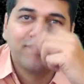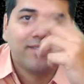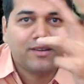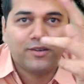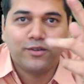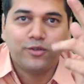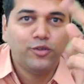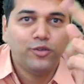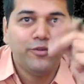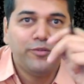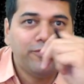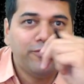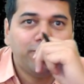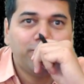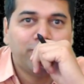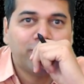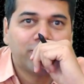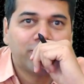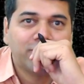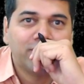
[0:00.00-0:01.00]
2
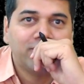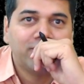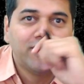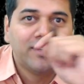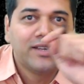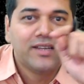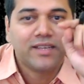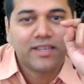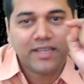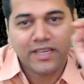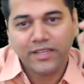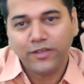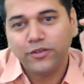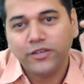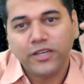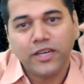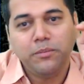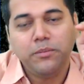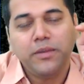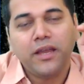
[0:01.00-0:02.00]
portion. Can you
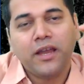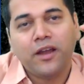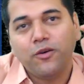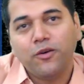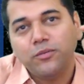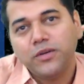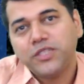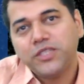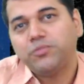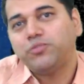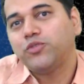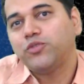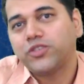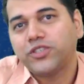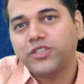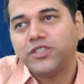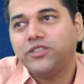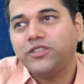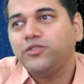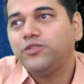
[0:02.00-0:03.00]
tell me how much
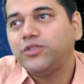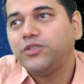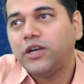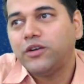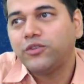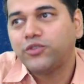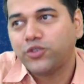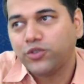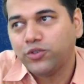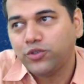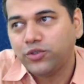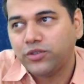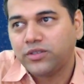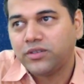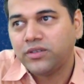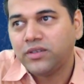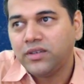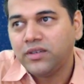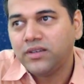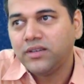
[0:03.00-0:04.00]
portion you would have shown
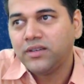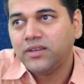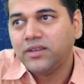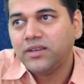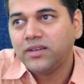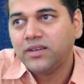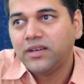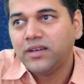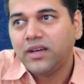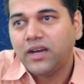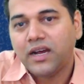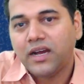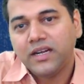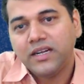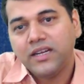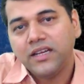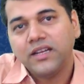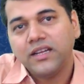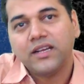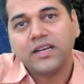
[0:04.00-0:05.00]

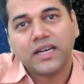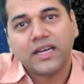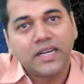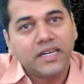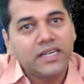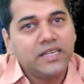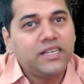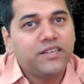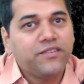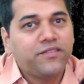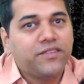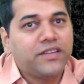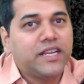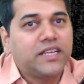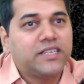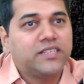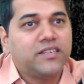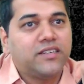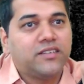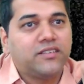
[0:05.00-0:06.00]
under current
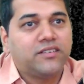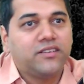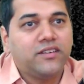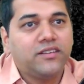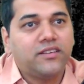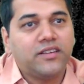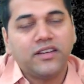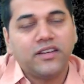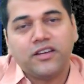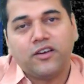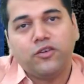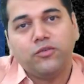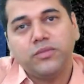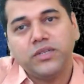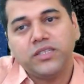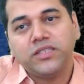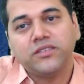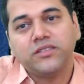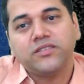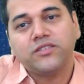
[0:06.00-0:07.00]
financial assets and how
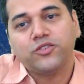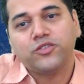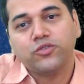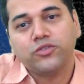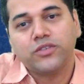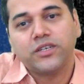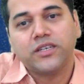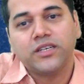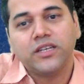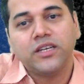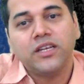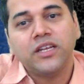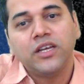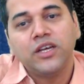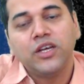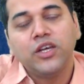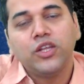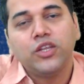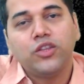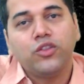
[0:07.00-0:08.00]
much is shown under
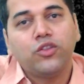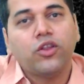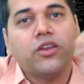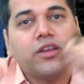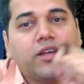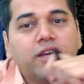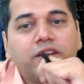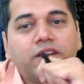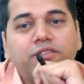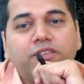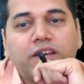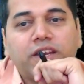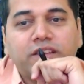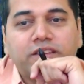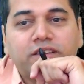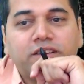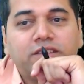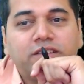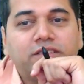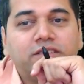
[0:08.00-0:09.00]
non-current
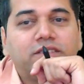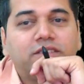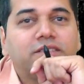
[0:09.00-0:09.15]
financial assets?